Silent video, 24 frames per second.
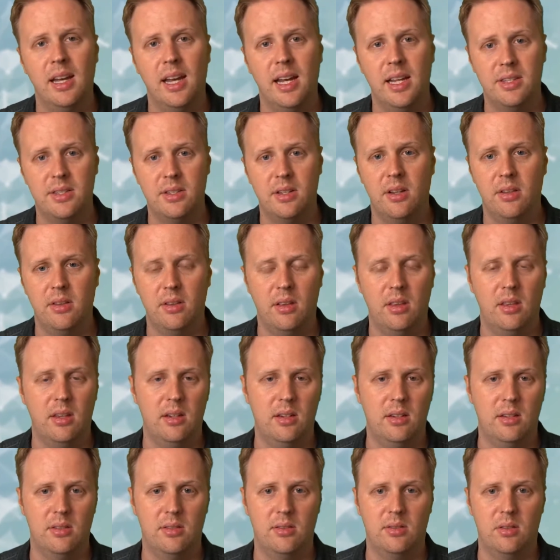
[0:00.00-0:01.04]
It's another
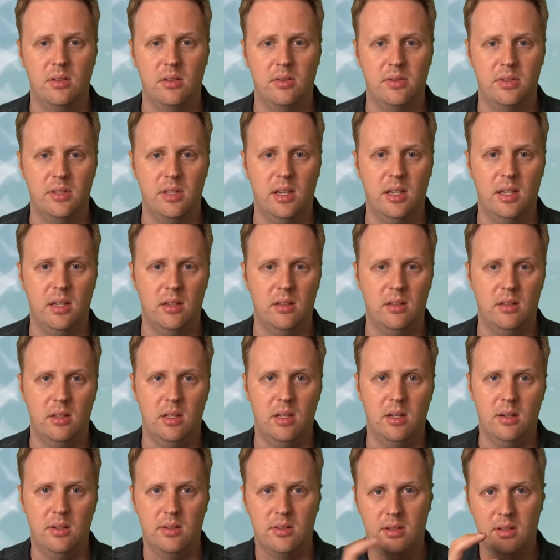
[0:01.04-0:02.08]
thing to sort of say,
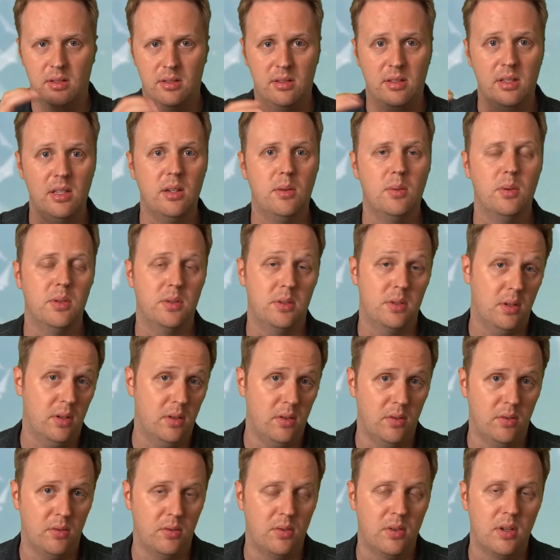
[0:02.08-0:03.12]
here's the sequence
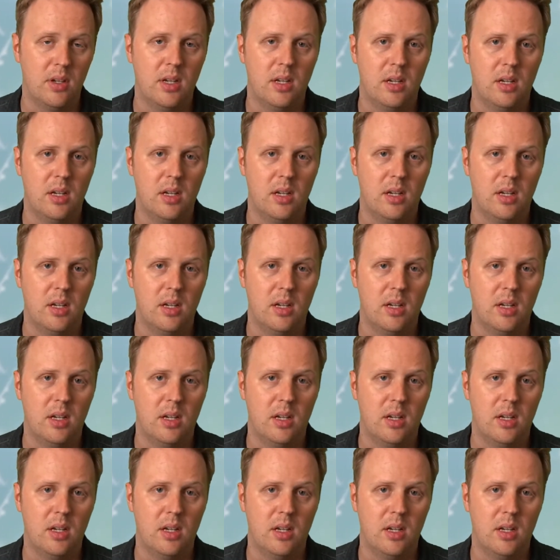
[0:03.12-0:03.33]
of